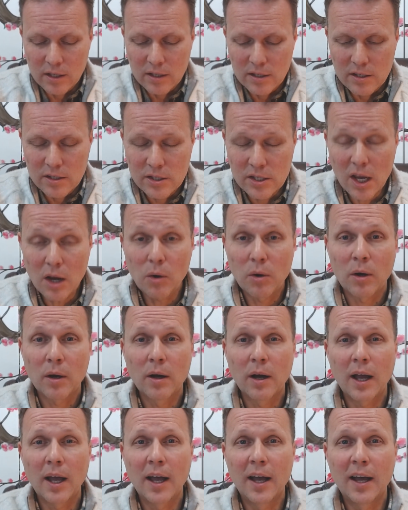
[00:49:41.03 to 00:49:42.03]
So,
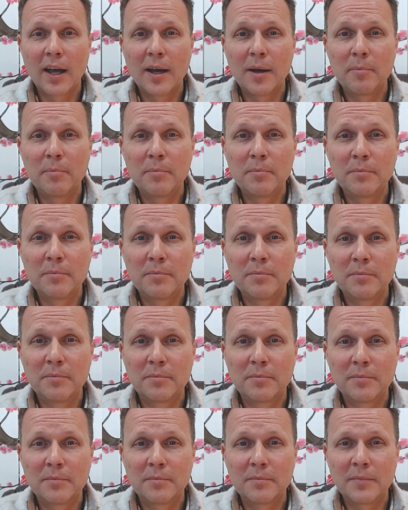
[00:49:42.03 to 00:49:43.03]
I've
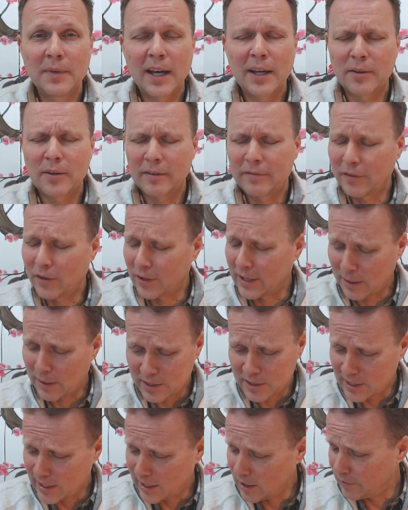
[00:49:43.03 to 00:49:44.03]
forgotten how
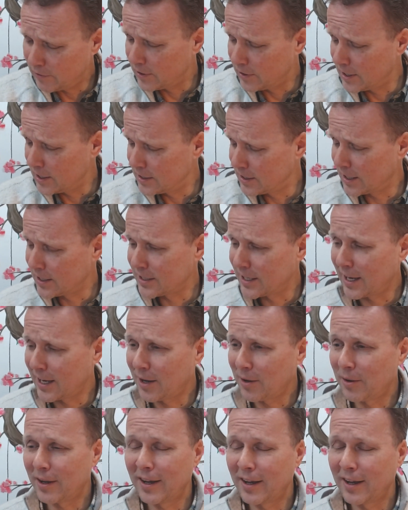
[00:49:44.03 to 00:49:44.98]
to sign off on these things now.